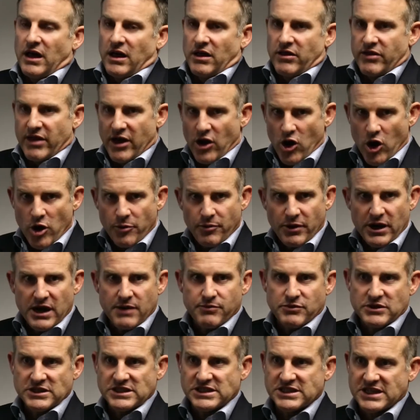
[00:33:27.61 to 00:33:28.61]
They open up
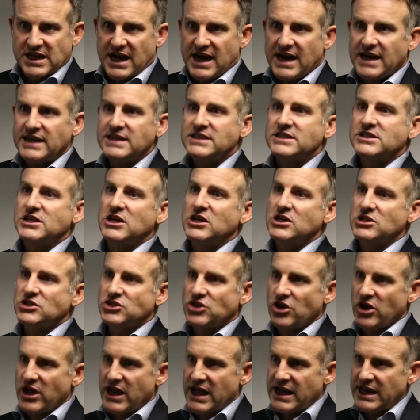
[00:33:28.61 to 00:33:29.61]
the skies
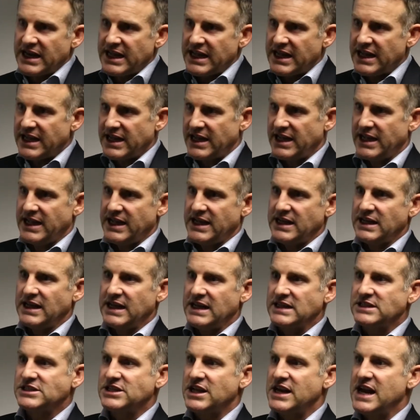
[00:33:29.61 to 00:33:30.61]
so any
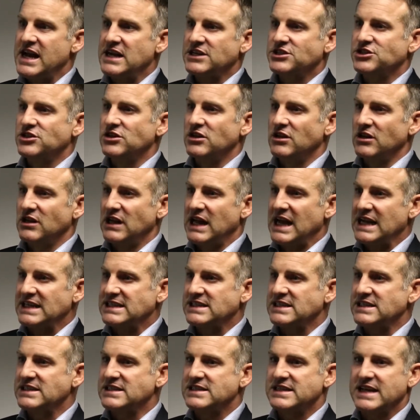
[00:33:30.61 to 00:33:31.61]
international
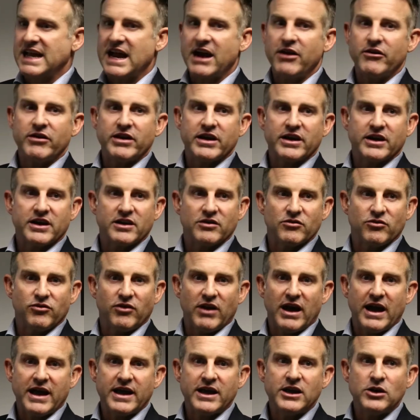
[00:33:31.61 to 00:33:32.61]
licensed carrier can
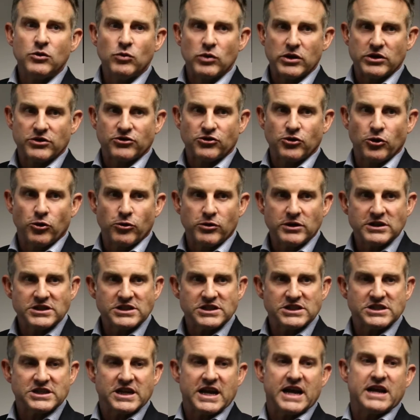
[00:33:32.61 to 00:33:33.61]
fly in with
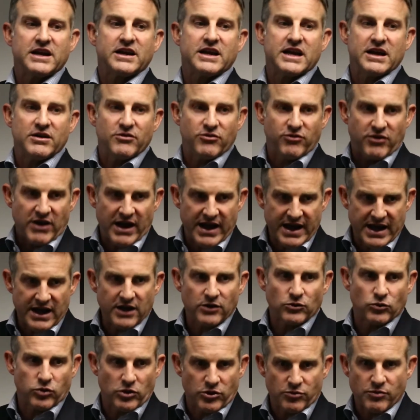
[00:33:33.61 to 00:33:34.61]
tourists and can fly
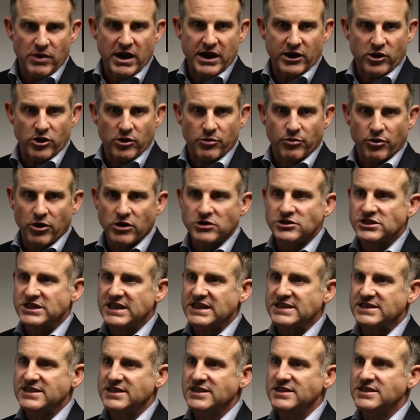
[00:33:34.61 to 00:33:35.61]
out with
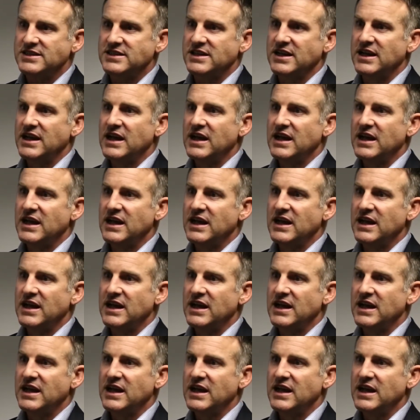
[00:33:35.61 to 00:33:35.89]
microprocessors.